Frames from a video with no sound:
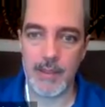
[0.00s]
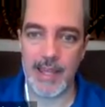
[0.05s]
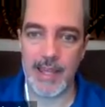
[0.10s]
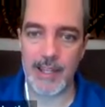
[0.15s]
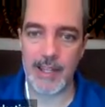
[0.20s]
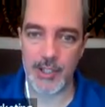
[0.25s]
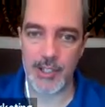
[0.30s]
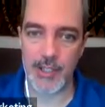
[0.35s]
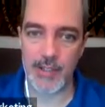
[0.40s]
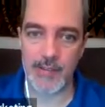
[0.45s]

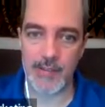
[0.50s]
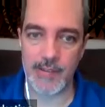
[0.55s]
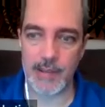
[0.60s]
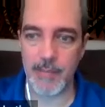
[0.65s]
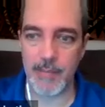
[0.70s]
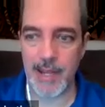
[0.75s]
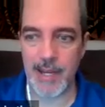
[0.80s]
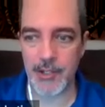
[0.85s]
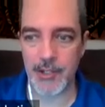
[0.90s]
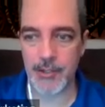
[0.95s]
that Sheet
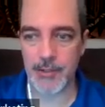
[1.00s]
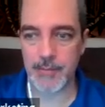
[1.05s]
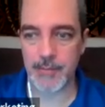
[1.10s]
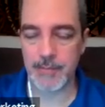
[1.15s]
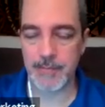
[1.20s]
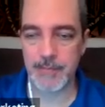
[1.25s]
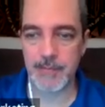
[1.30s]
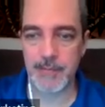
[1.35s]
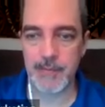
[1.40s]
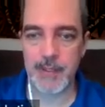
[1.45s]
Set Manager.
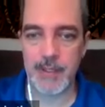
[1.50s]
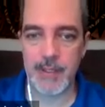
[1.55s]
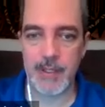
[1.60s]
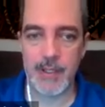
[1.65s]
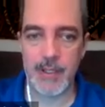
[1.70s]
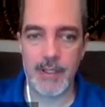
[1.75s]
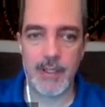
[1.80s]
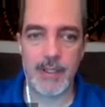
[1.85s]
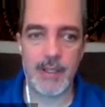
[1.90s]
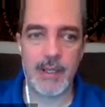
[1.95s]

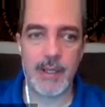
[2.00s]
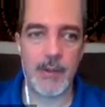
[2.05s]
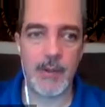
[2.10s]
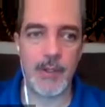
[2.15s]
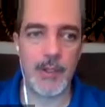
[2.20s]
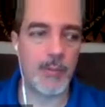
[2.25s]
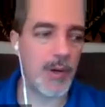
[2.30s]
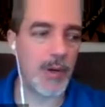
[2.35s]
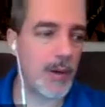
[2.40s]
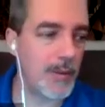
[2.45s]
Now,
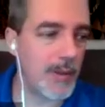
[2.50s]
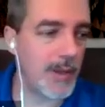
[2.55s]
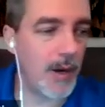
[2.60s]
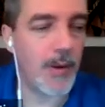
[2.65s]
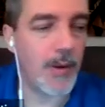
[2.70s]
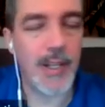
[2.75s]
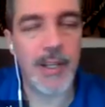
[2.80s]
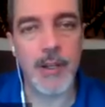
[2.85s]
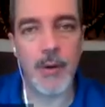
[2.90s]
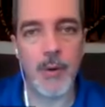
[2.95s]
you probably
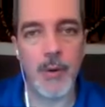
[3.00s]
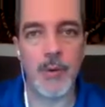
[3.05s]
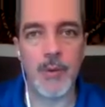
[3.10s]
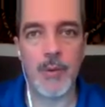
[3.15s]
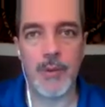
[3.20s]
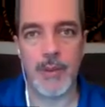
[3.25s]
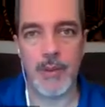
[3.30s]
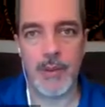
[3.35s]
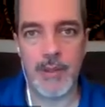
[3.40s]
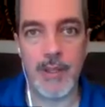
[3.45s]
already
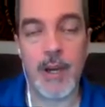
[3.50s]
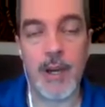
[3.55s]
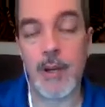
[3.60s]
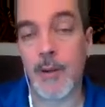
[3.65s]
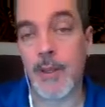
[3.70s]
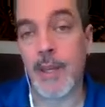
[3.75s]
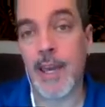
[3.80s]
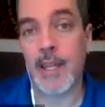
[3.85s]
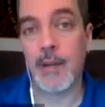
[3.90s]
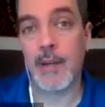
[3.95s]
know the
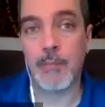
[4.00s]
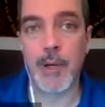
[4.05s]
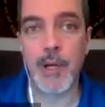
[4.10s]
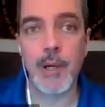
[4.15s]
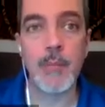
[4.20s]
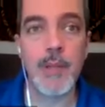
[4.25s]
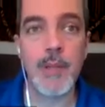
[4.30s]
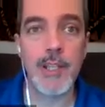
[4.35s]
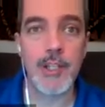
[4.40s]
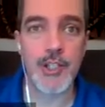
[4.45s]
AutoCAD
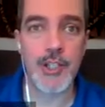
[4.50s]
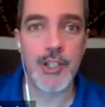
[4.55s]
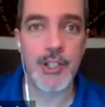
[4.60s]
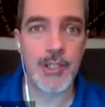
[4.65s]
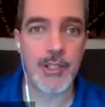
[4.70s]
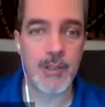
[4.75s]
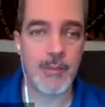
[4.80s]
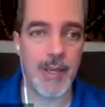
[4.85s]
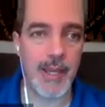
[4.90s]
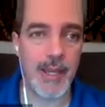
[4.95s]

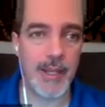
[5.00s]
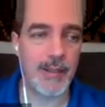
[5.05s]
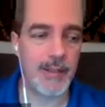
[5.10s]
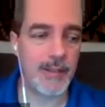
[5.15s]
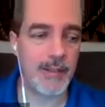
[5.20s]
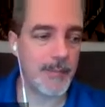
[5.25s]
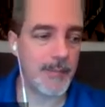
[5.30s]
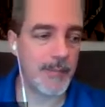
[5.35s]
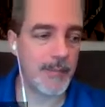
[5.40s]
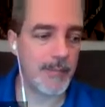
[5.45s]
publish command.
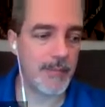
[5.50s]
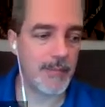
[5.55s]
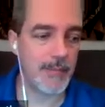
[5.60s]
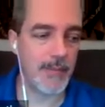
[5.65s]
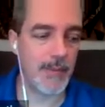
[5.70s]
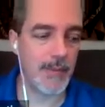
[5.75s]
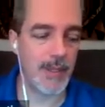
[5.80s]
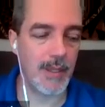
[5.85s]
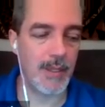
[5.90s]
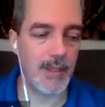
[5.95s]

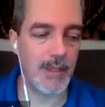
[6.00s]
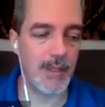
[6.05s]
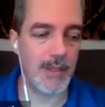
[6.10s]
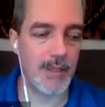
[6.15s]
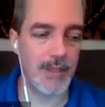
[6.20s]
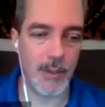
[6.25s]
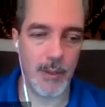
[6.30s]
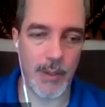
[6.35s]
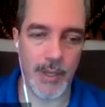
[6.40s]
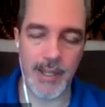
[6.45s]

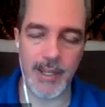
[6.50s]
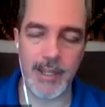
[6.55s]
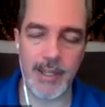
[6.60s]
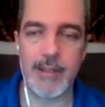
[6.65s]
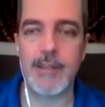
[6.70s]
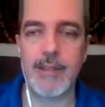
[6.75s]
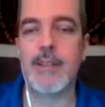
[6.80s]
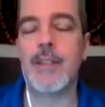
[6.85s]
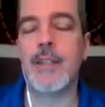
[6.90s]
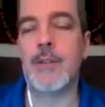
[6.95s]
You hit
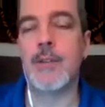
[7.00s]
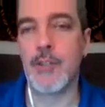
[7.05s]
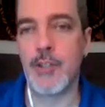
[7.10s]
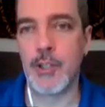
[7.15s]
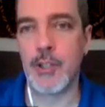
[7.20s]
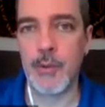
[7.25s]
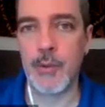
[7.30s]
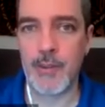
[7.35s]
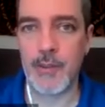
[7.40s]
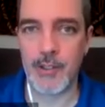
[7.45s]
it, you
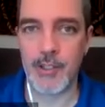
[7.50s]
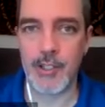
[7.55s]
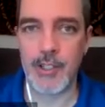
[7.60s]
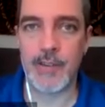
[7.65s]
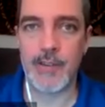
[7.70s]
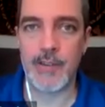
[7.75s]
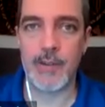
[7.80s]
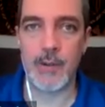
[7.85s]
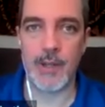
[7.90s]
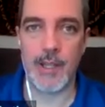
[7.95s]
choose the
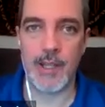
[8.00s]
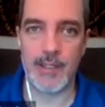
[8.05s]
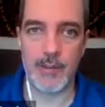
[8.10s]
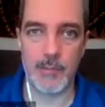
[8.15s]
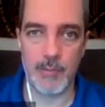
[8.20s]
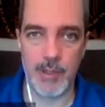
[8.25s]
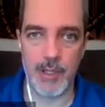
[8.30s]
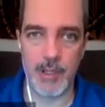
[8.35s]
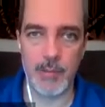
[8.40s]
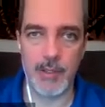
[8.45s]
sheets you'd like
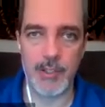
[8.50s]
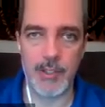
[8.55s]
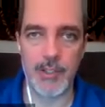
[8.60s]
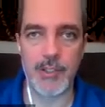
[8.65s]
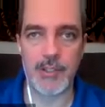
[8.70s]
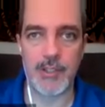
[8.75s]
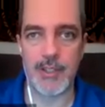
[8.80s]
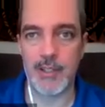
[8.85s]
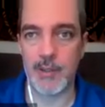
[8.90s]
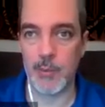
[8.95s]
to
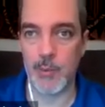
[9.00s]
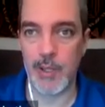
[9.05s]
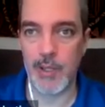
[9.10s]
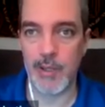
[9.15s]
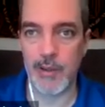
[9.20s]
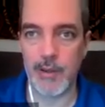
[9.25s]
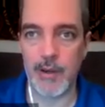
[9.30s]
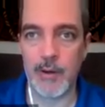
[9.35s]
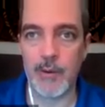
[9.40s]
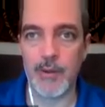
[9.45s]
publish, and
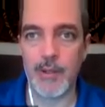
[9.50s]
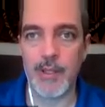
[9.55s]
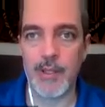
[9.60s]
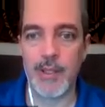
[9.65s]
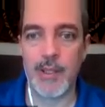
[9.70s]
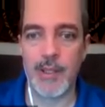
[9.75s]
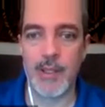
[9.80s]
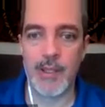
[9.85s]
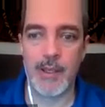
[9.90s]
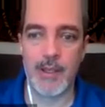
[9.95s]
away you go.
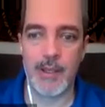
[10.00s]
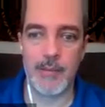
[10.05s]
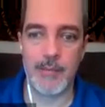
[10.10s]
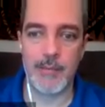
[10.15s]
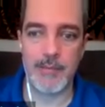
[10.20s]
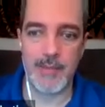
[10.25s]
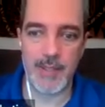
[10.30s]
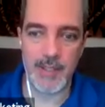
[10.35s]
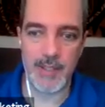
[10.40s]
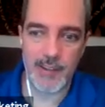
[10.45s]

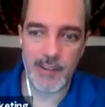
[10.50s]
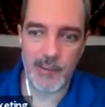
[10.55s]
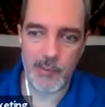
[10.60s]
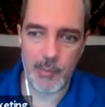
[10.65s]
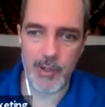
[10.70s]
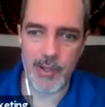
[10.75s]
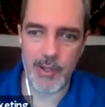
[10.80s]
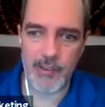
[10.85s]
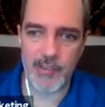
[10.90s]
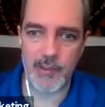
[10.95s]
It's
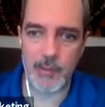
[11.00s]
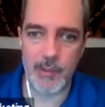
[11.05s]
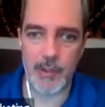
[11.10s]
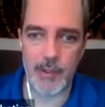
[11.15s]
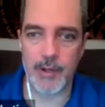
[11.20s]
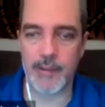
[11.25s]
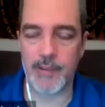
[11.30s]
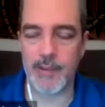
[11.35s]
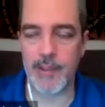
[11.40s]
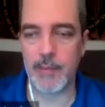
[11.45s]
pretty
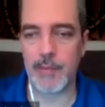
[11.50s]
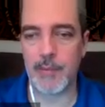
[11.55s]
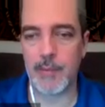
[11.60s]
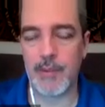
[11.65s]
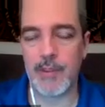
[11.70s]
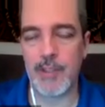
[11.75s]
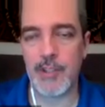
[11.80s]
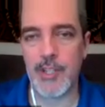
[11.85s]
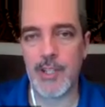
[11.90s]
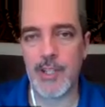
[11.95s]
similar, except
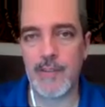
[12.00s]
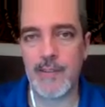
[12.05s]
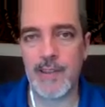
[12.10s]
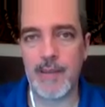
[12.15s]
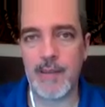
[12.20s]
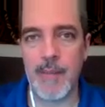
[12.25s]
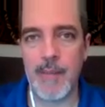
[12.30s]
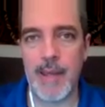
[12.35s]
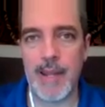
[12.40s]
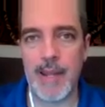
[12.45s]
with the Sheet
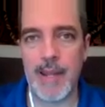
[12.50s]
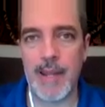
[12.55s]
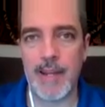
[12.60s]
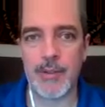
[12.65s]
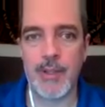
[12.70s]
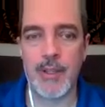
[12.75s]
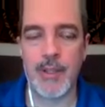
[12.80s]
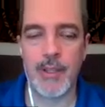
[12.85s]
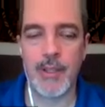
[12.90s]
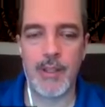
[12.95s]
Set
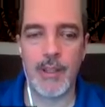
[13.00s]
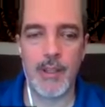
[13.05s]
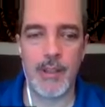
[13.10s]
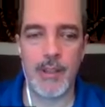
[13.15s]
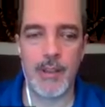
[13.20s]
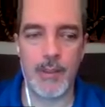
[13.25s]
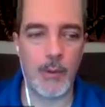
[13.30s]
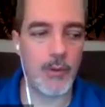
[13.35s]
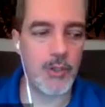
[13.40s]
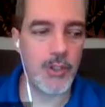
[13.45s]
Manager,
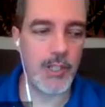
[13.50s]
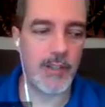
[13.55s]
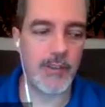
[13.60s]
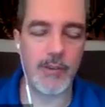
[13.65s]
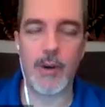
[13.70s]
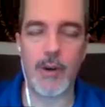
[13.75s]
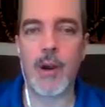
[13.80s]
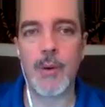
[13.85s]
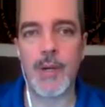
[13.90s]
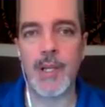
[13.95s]
those
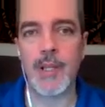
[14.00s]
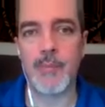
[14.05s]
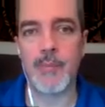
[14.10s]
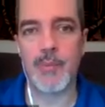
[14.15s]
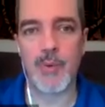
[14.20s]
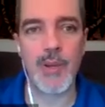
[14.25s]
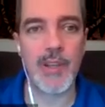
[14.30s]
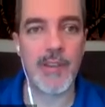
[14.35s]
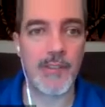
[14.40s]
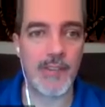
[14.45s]
sheets are
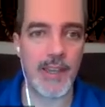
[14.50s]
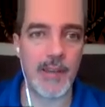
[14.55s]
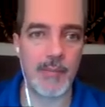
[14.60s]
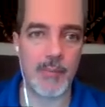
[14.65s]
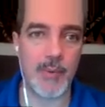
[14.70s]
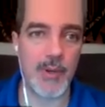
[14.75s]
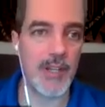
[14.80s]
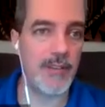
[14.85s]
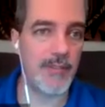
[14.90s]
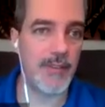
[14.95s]
already
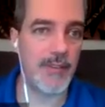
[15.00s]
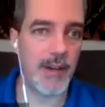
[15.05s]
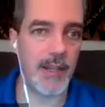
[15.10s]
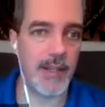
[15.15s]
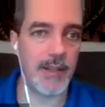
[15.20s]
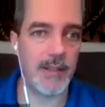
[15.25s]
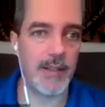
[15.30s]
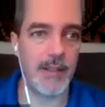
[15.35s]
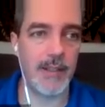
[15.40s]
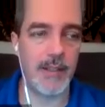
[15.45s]
preset,
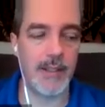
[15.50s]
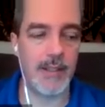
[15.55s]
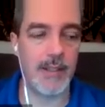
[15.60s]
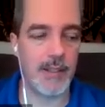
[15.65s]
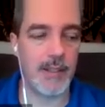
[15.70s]
predefined,